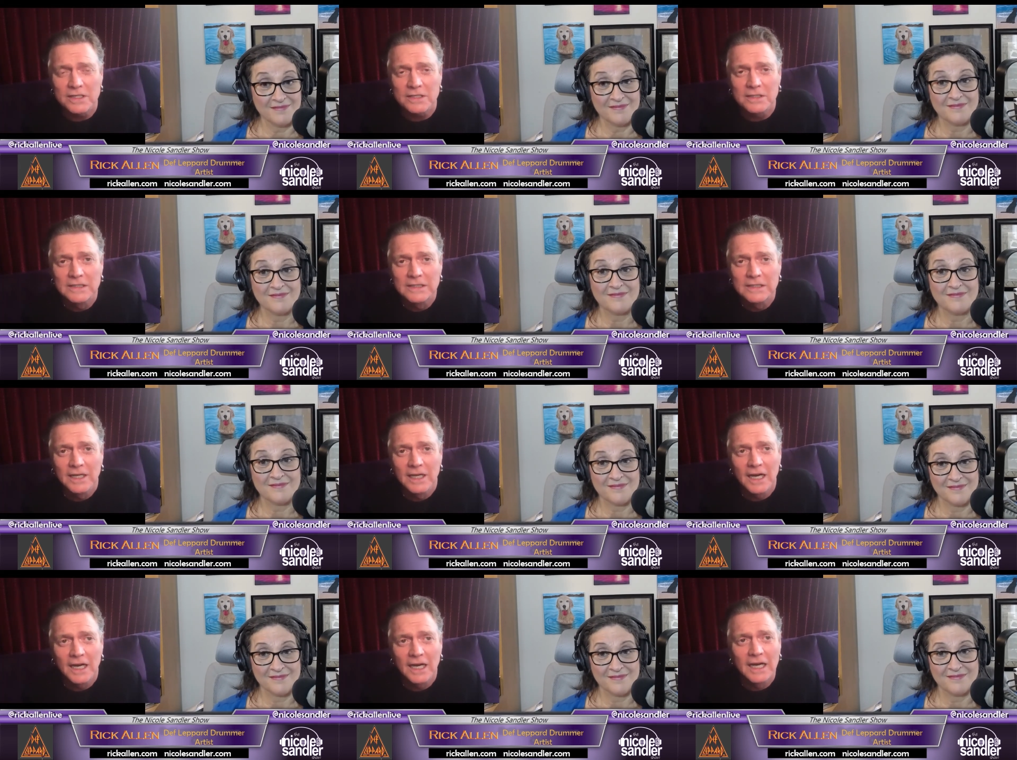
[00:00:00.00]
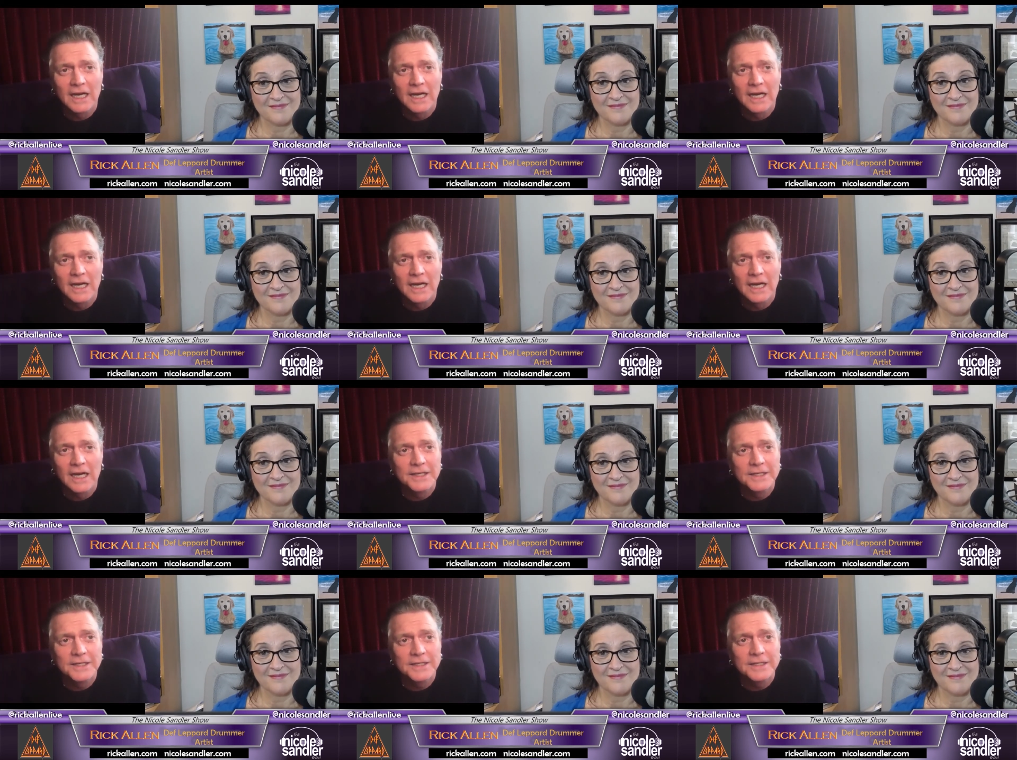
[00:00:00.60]
Speaker 1: And
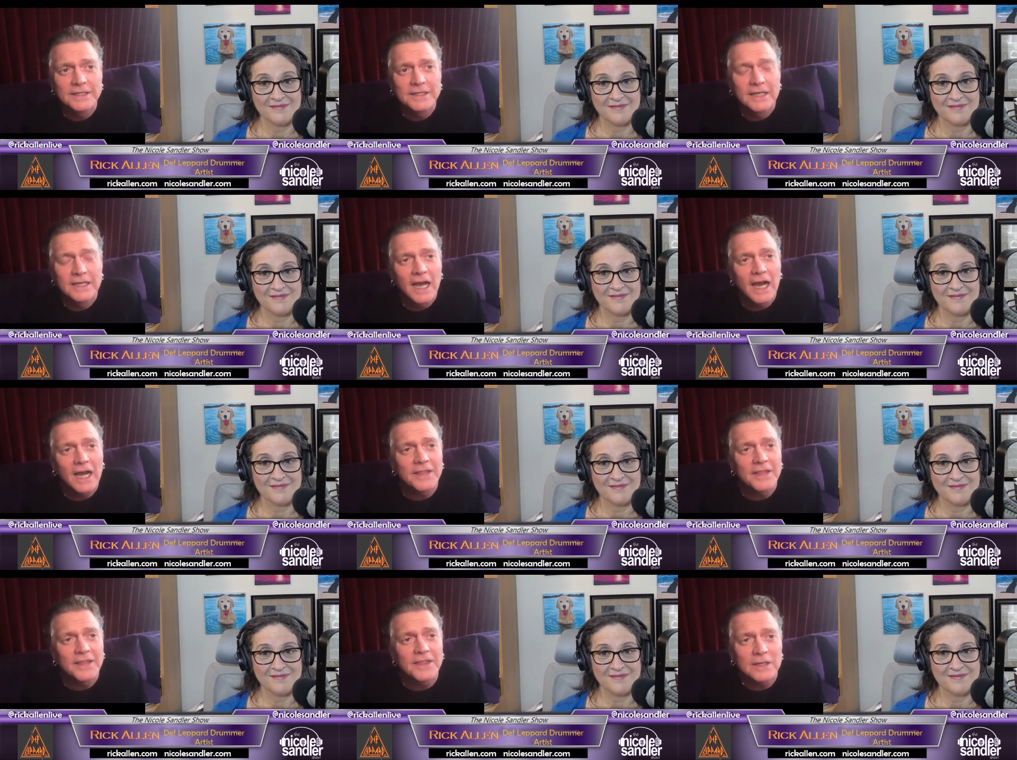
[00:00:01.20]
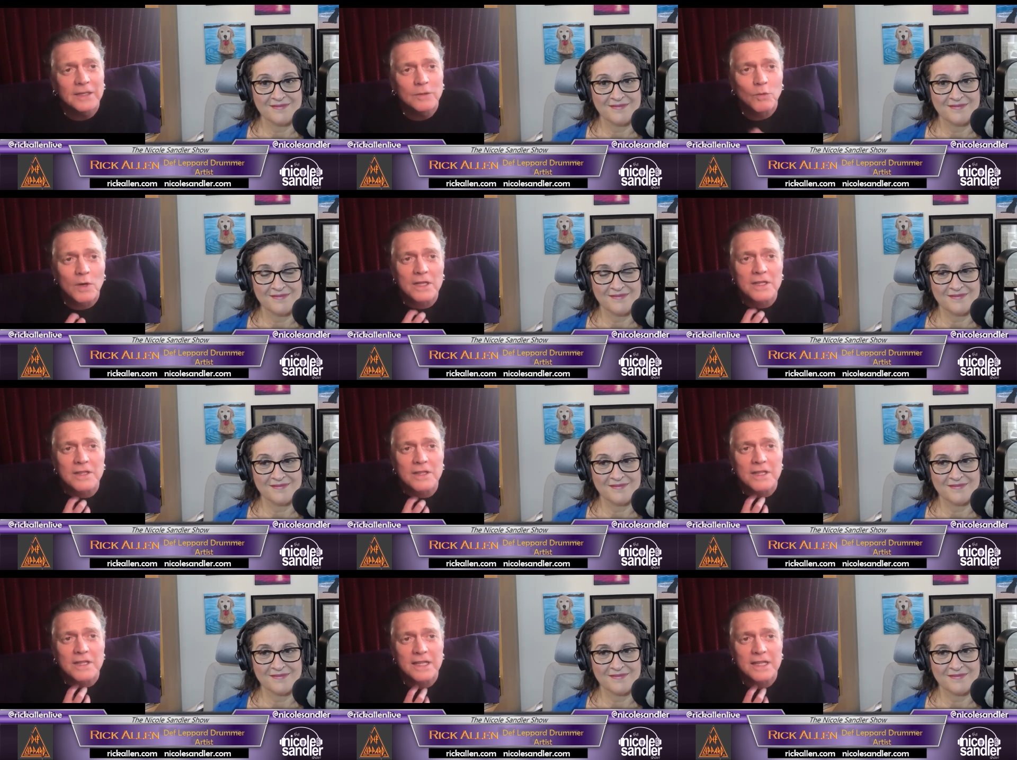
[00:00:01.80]
I think one of the
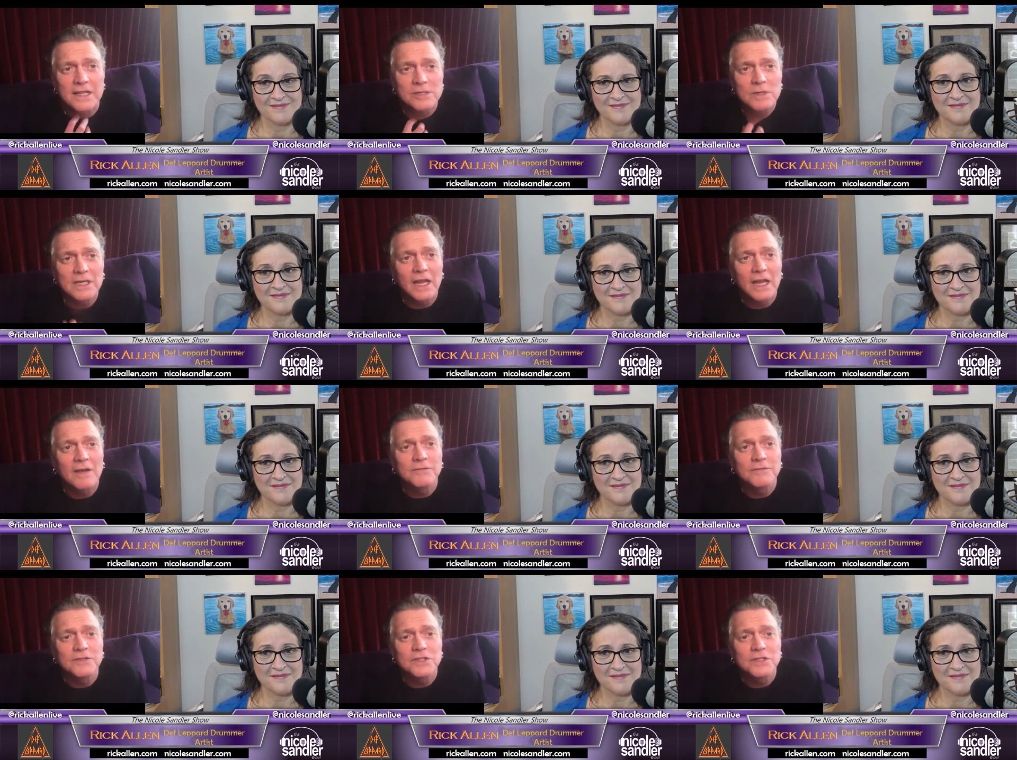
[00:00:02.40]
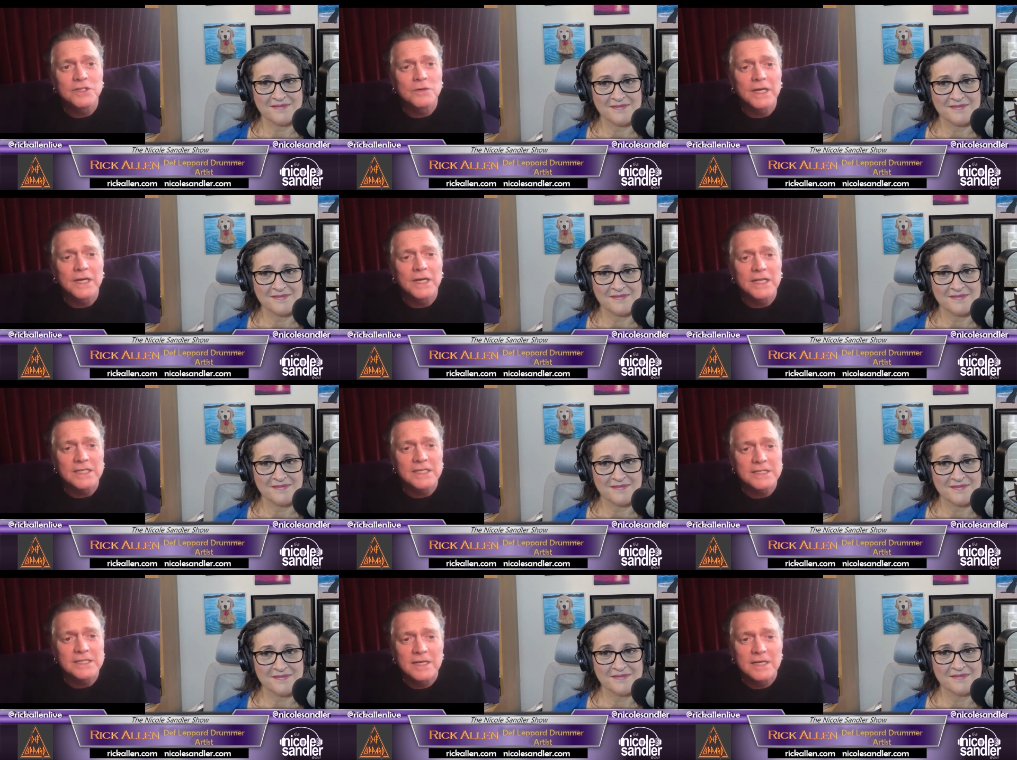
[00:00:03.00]
things we love doing is
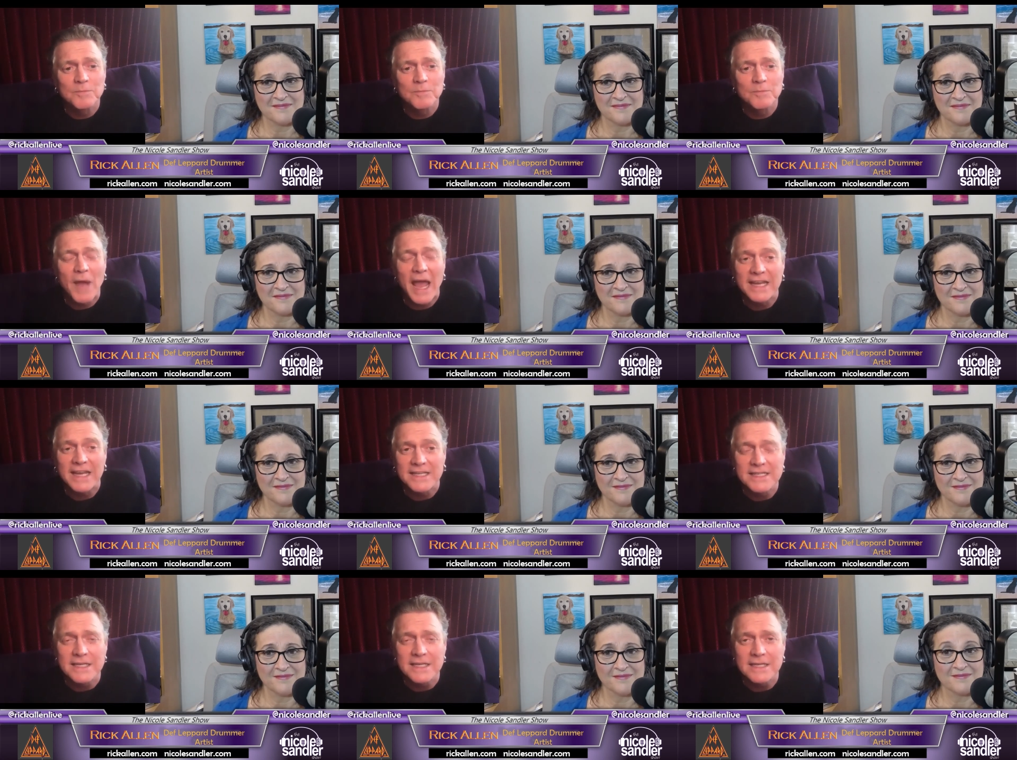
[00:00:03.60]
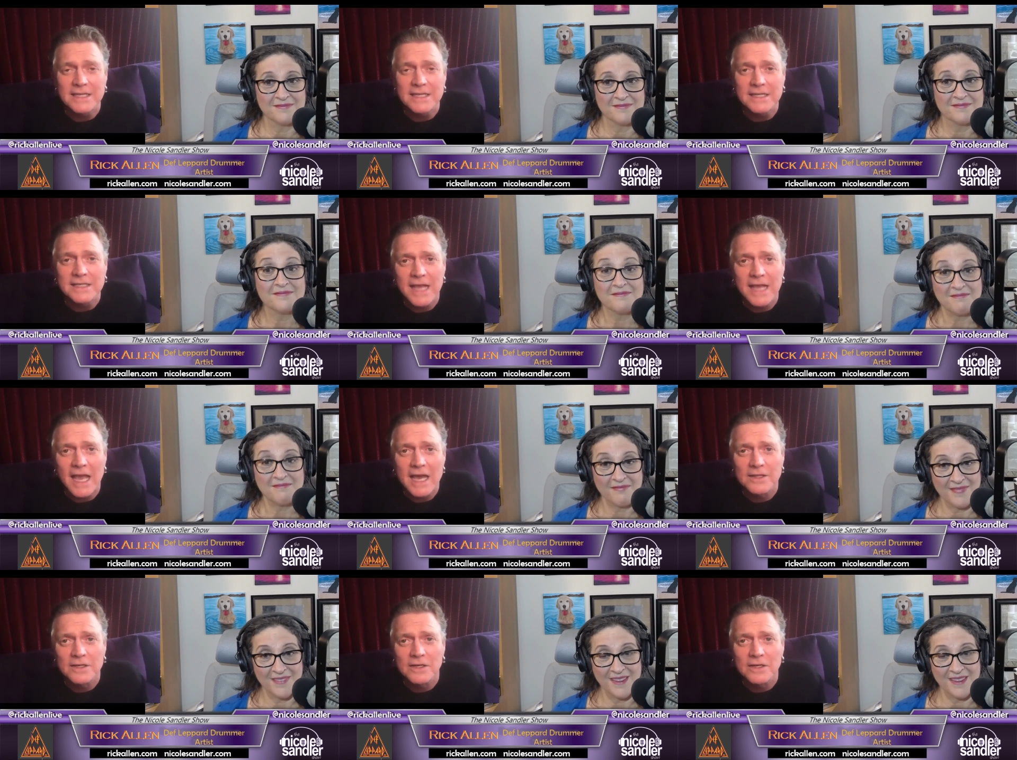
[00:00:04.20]
painting
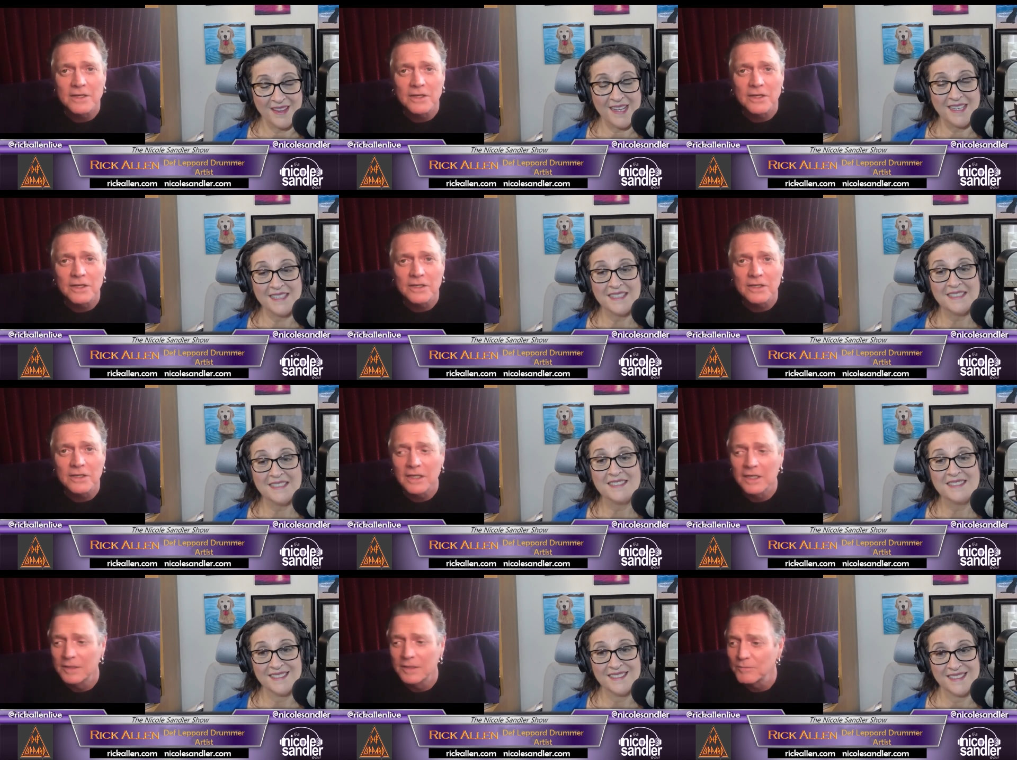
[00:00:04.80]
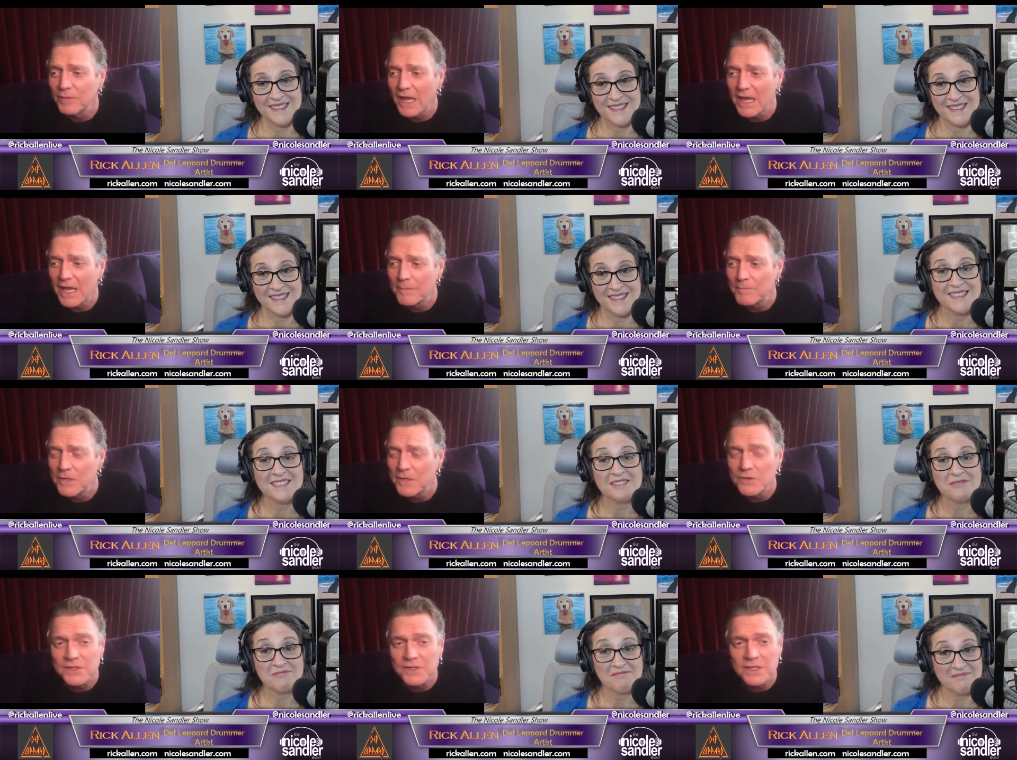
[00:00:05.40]
together. Nice. And playing music
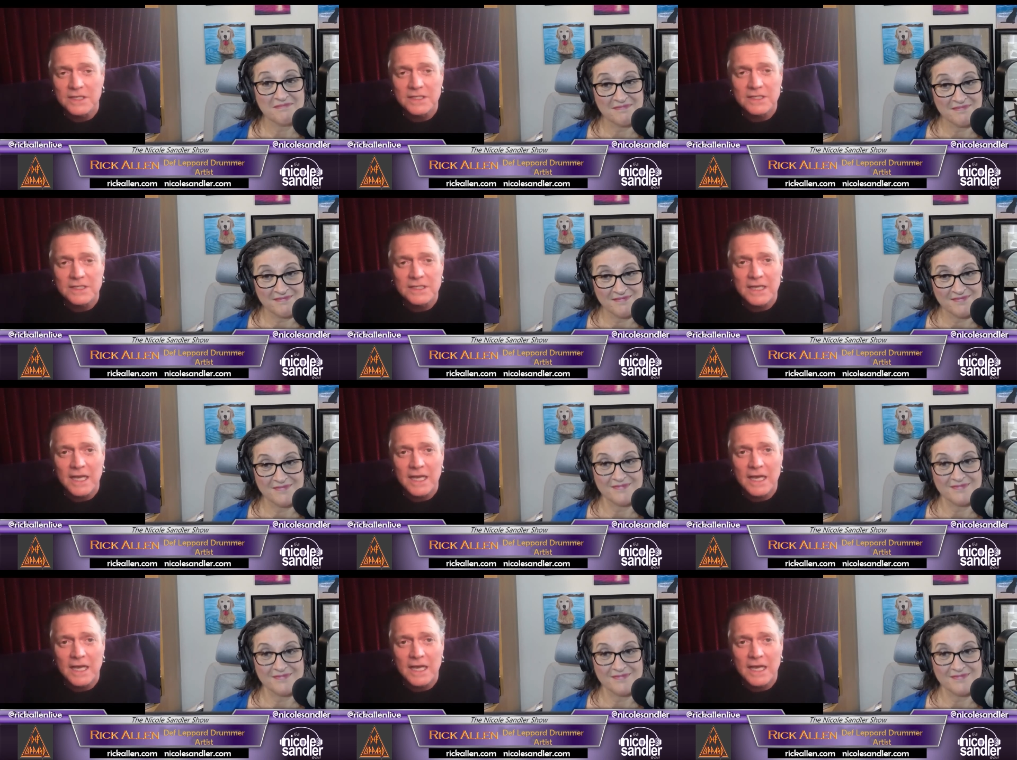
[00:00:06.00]
together.